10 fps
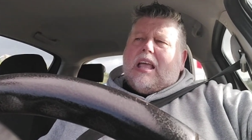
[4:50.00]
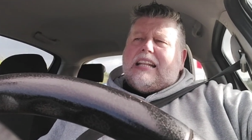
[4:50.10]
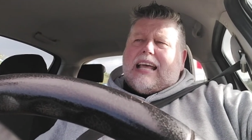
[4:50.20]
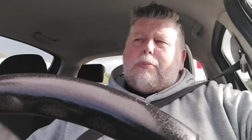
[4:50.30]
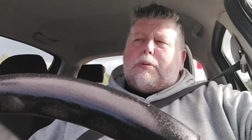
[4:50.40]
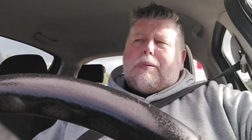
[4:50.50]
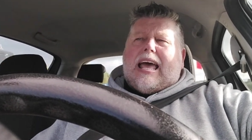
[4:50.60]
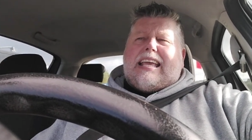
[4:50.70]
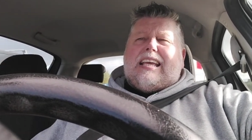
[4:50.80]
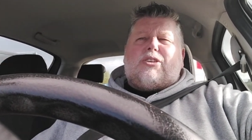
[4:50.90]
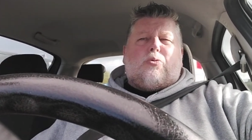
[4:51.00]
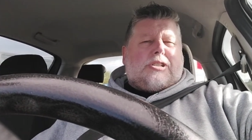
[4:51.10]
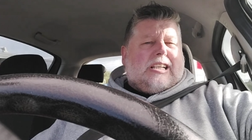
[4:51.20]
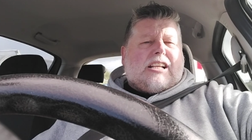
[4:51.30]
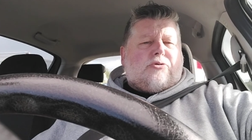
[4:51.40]
and that would play into
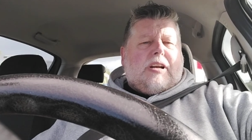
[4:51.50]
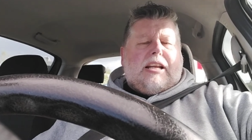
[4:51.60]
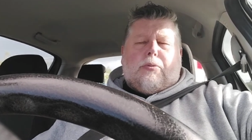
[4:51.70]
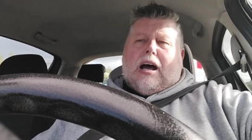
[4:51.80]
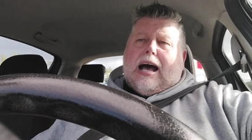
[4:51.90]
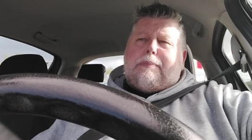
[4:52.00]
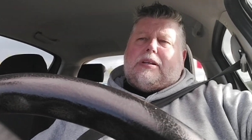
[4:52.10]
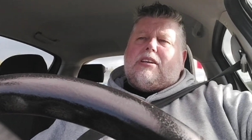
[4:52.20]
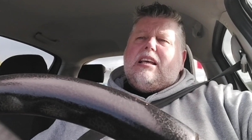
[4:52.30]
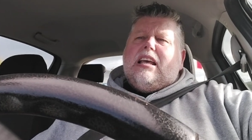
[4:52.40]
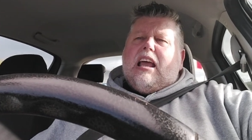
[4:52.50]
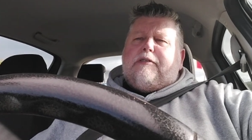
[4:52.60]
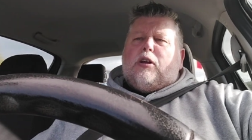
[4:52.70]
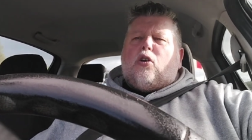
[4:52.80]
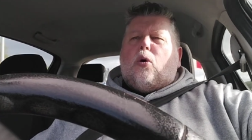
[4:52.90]
us, and that's really what happened.
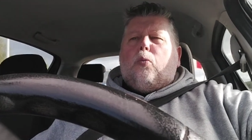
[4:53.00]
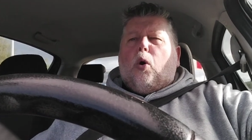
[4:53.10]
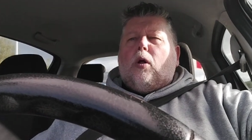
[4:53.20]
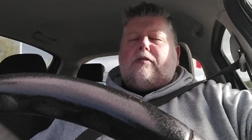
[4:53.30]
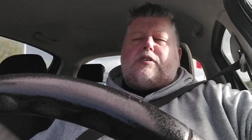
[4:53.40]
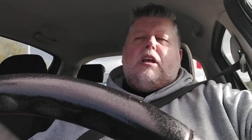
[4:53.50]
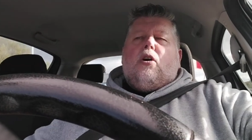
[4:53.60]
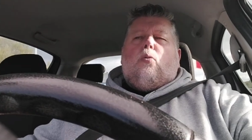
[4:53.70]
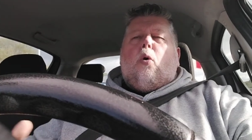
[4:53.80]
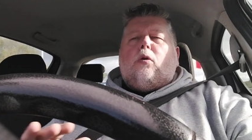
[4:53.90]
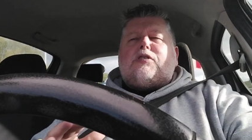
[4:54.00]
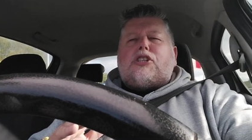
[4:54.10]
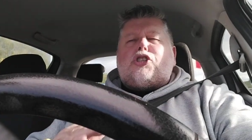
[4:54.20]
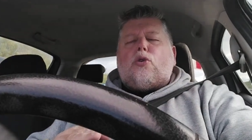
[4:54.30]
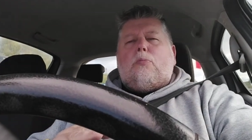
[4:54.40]
If you look at Wolves, Wolves
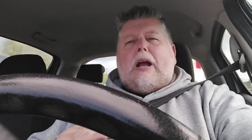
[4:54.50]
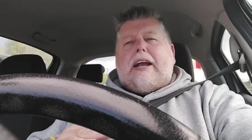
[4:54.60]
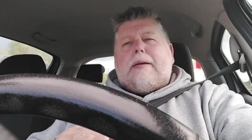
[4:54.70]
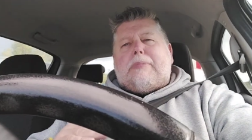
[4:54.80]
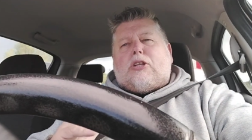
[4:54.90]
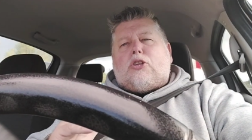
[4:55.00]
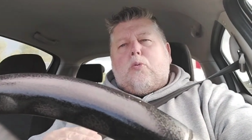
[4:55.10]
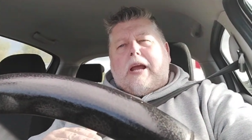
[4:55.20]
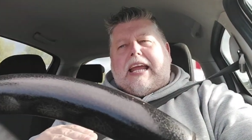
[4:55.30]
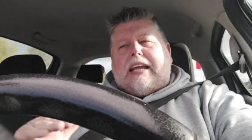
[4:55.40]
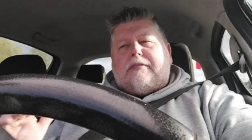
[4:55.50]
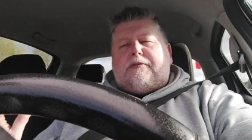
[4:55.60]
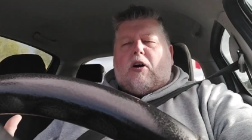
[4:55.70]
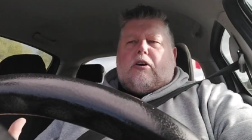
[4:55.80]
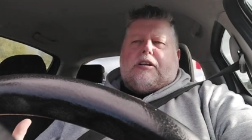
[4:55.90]
is somewhere in between
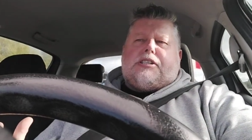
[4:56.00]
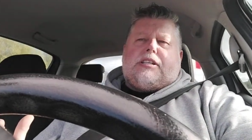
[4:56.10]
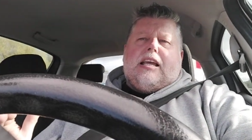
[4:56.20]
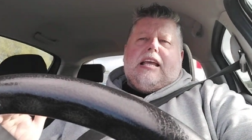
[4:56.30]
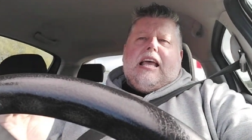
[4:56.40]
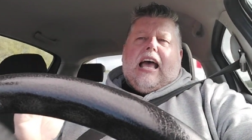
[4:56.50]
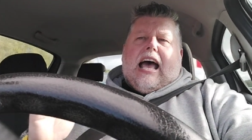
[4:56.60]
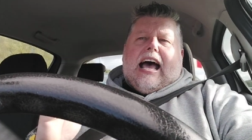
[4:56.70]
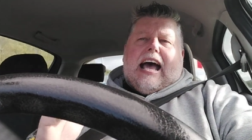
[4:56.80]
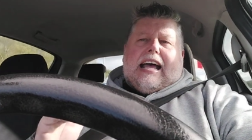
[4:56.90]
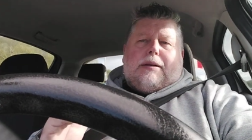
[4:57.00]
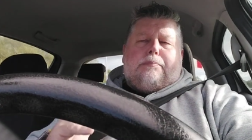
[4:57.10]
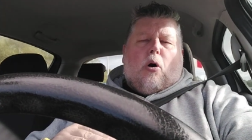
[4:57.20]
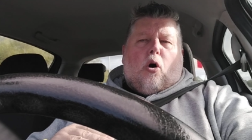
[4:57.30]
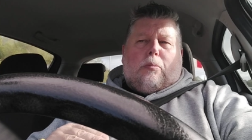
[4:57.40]
Forest
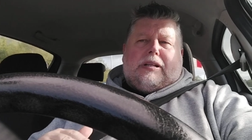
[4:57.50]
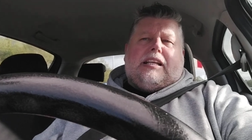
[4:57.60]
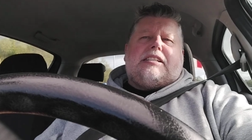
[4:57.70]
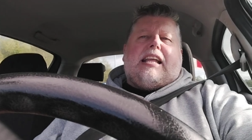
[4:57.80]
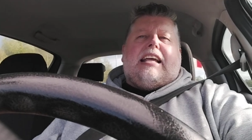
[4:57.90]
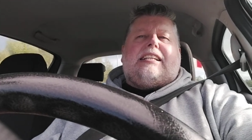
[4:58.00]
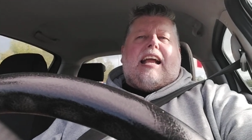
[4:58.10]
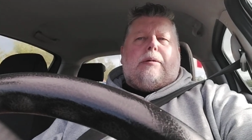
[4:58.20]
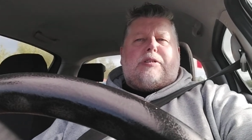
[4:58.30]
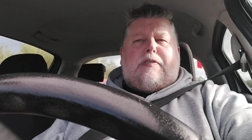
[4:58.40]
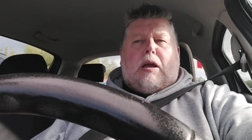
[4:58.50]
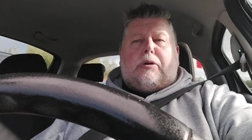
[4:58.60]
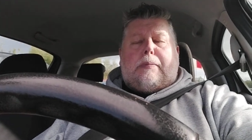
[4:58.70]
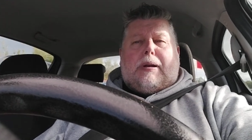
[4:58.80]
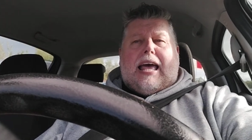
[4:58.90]
and Bournemouth, isn't it, in terms of how
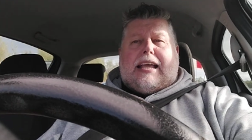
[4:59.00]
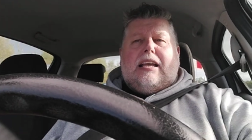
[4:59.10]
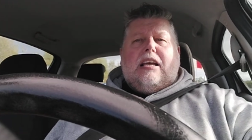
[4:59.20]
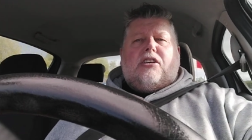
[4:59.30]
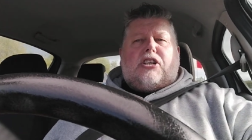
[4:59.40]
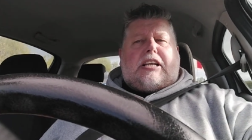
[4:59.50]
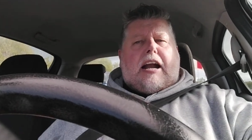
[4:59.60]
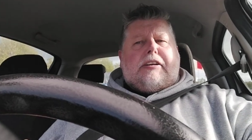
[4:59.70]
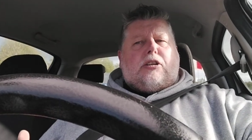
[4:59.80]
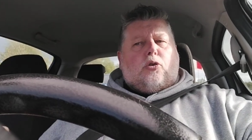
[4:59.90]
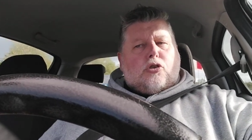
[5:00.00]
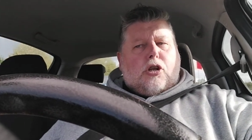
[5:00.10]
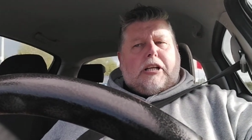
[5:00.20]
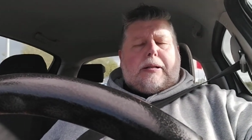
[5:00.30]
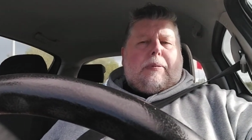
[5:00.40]
they play. So Gary does
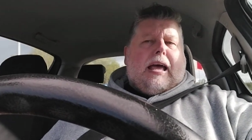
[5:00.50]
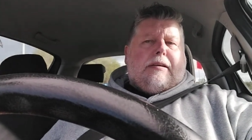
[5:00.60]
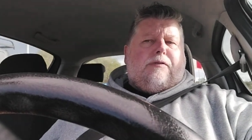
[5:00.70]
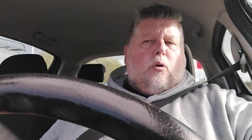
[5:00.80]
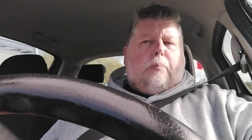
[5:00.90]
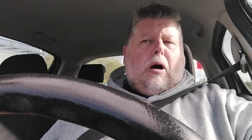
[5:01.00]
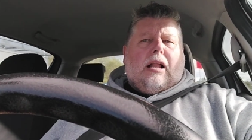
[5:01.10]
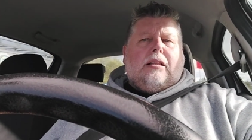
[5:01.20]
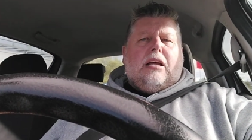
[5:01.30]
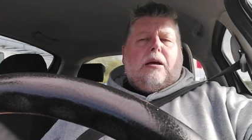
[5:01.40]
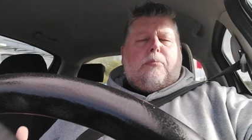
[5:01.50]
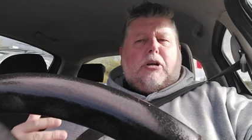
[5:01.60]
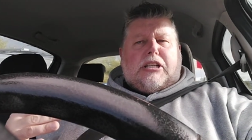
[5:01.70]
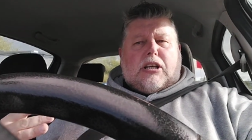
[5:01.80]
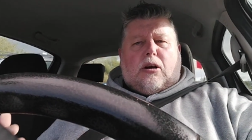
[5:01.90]
like to play football,
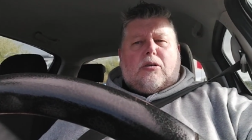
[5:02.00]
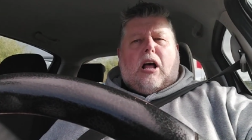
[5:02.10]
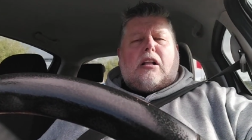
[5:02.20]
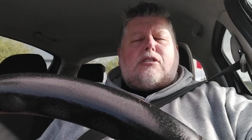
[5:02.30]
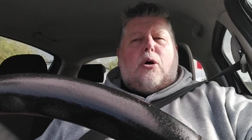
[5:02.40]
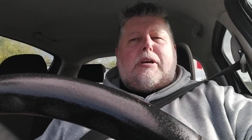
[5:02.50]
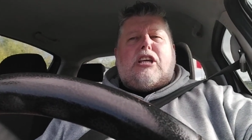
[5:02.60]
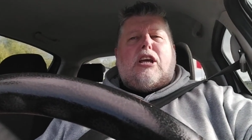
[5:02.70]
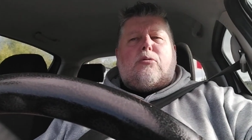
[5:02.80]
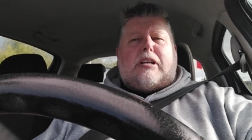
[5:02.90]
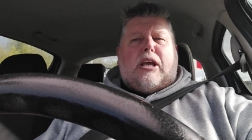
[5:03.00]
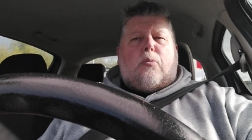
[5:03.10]
but he's also acutely